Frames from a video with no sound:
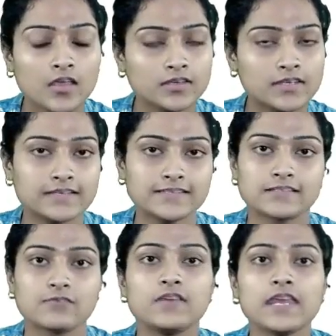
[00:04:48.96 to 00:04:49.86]
Yes,
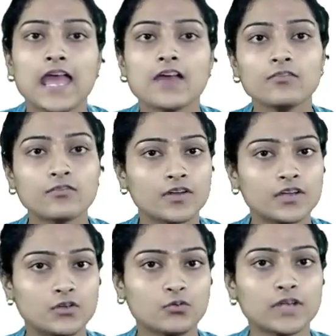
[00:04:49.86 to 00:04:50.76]
we have
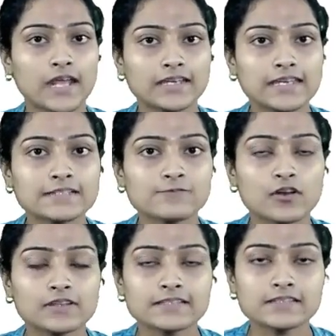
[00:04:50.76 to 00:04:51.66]
two techniques
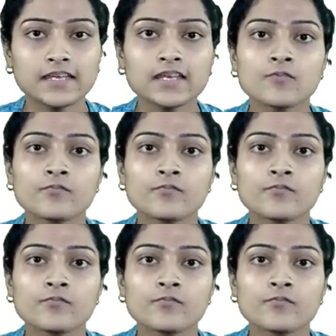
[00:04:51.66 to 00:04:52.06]
for this thing.